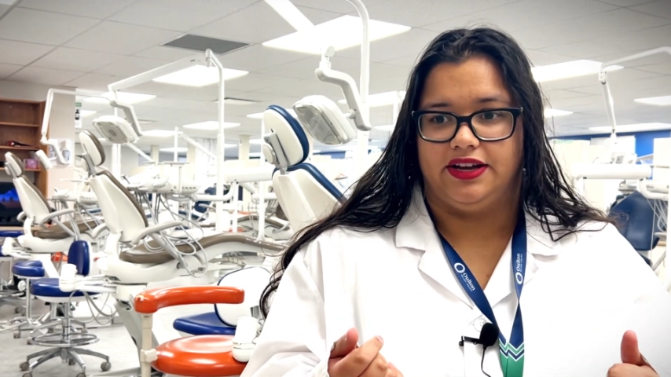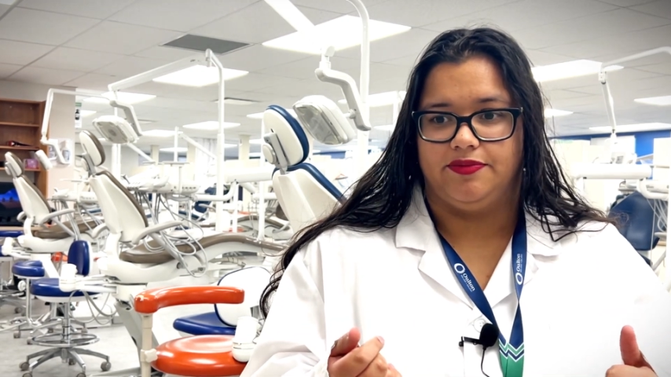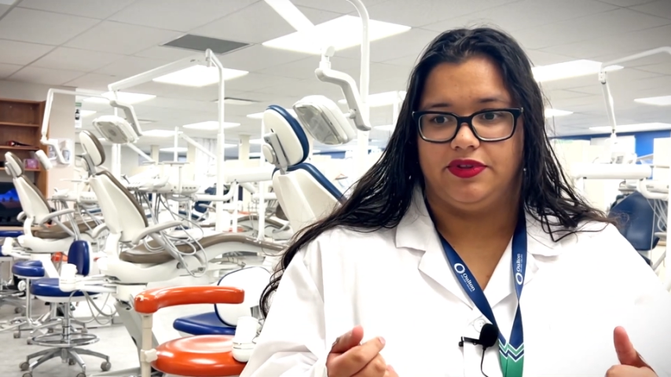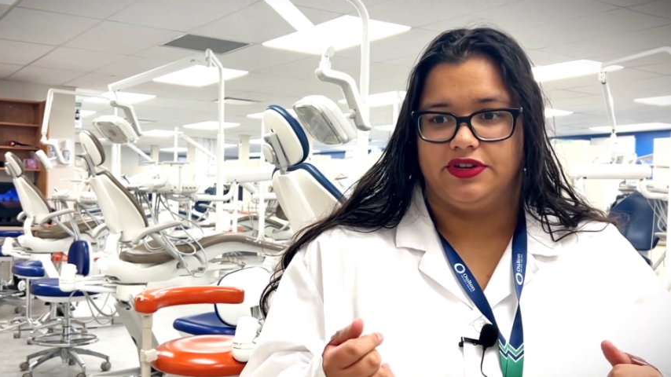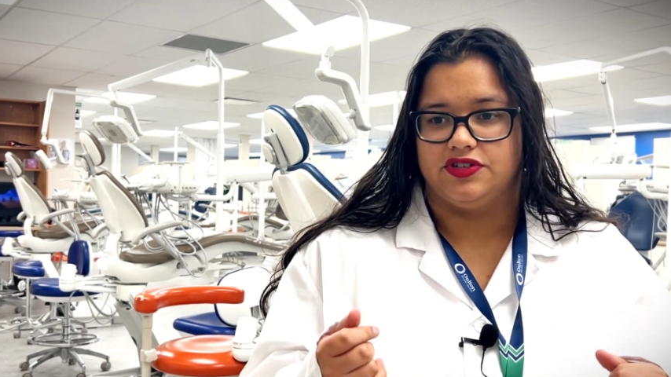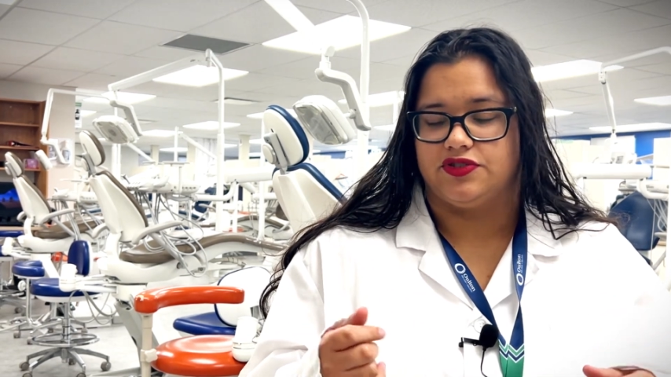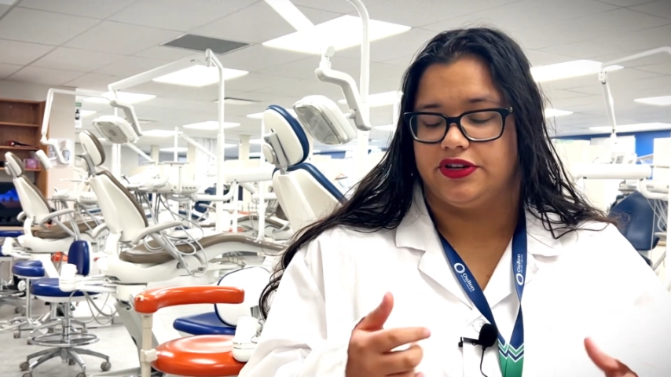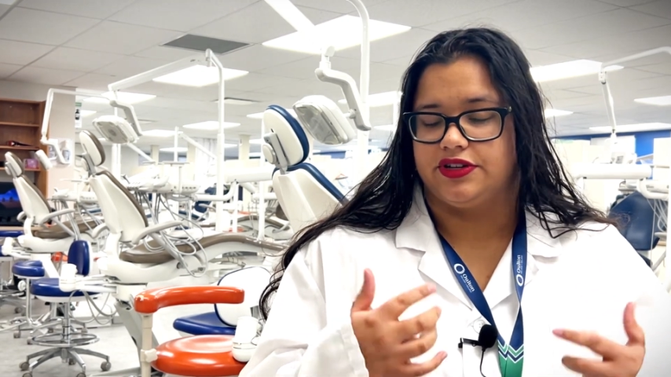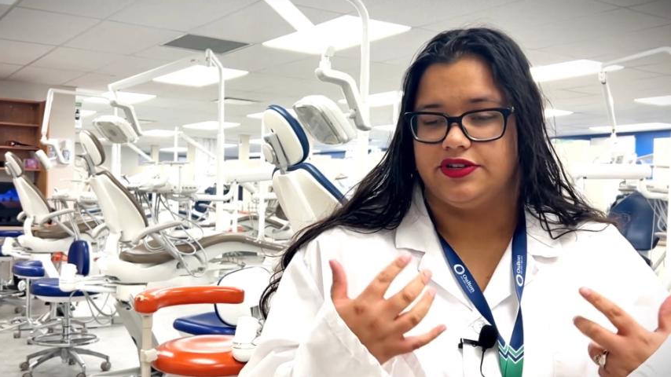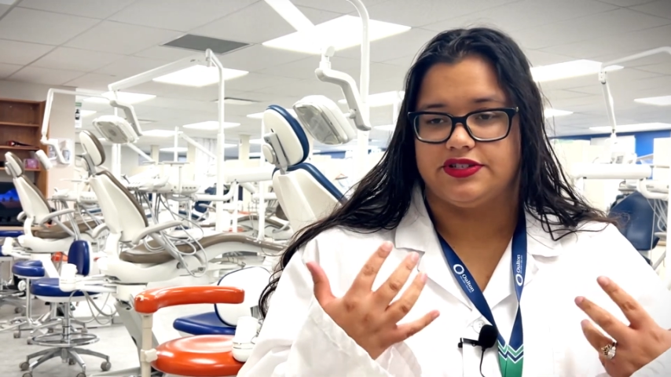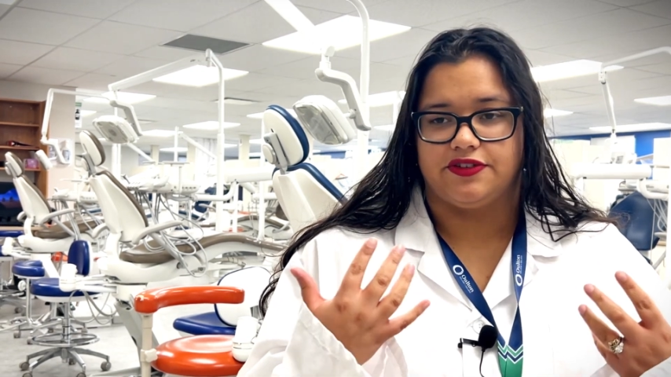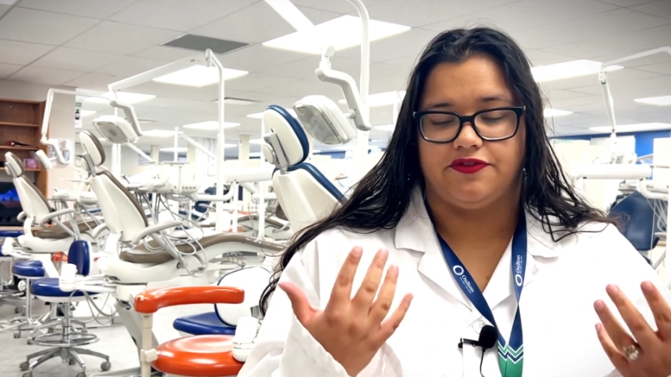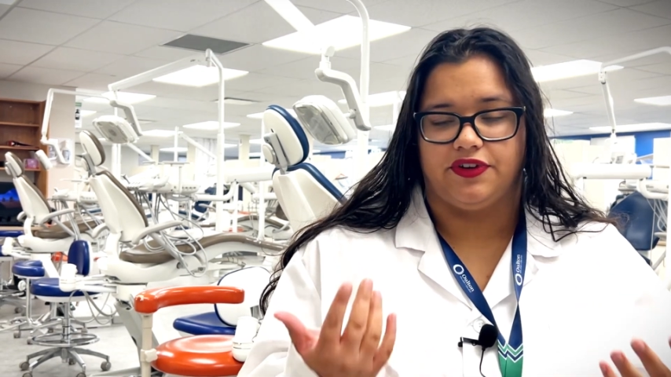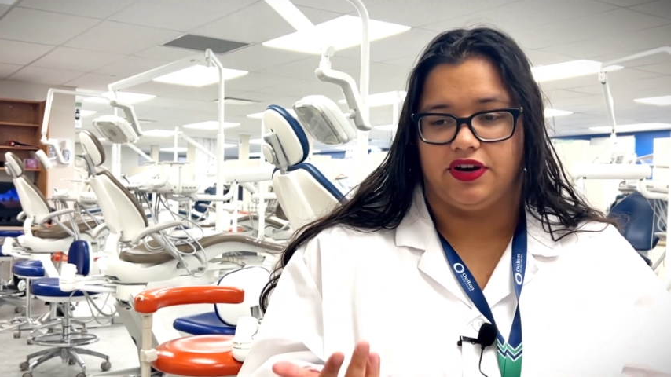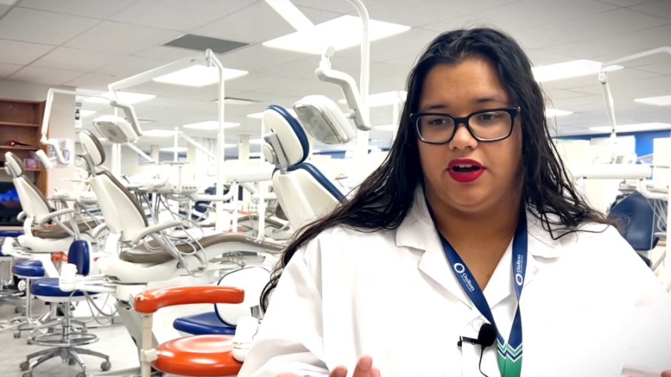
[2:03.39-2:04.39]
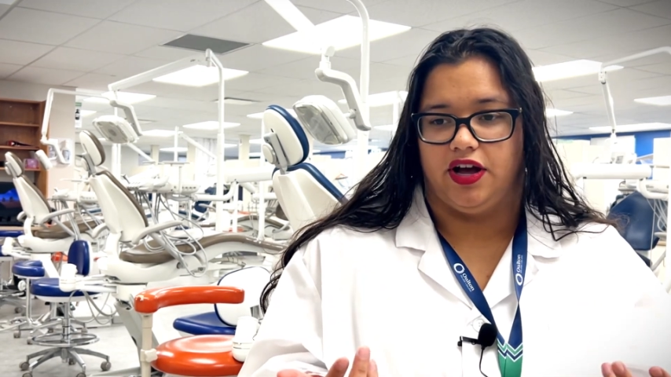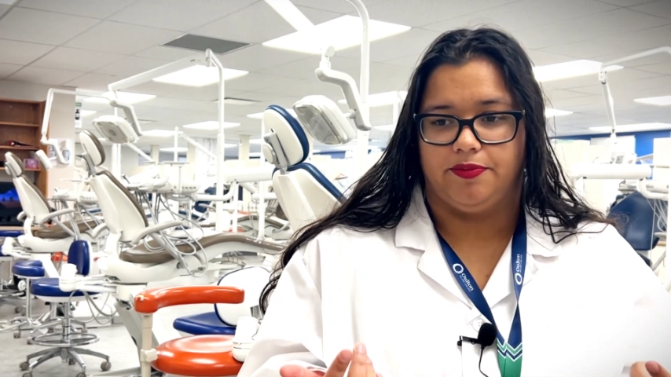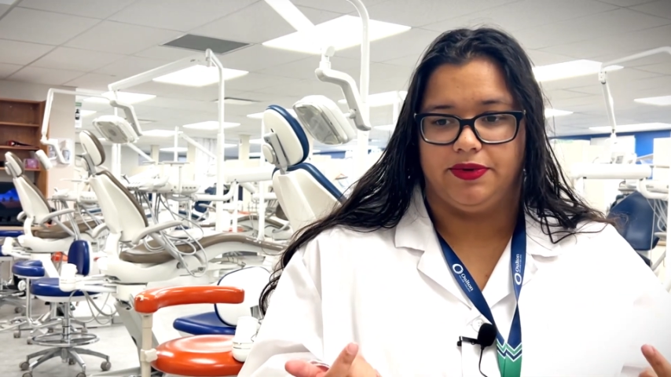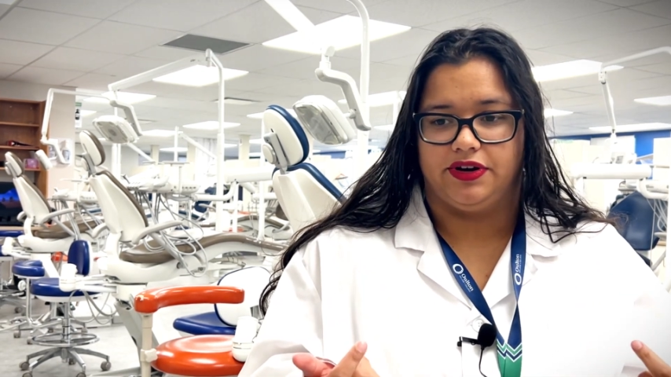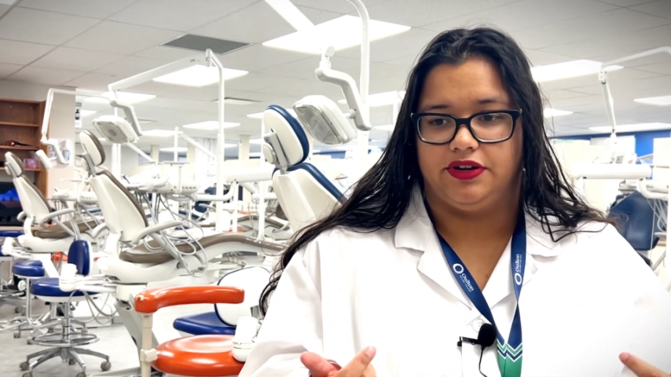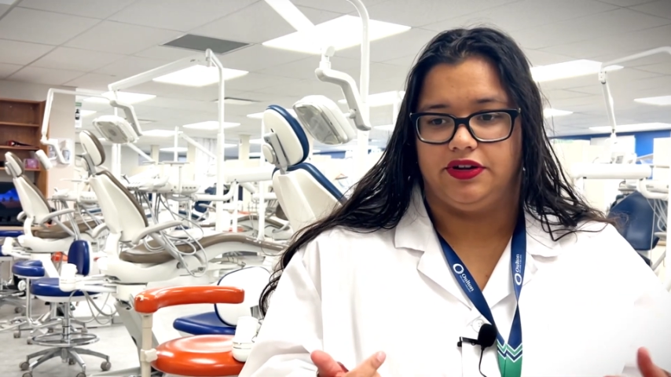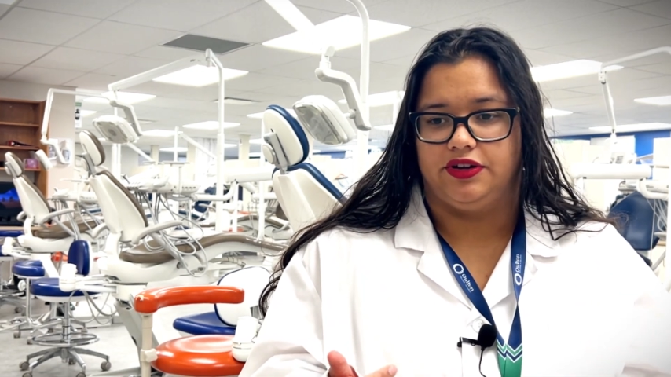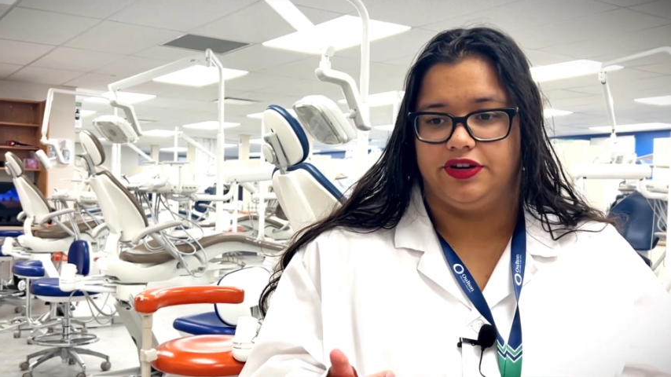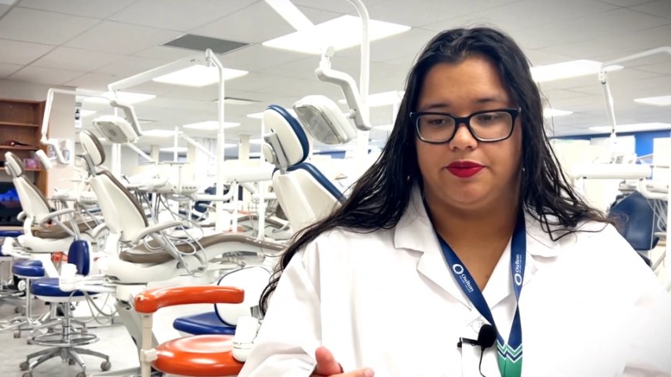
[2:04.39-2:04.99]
The instructors are phenomenal,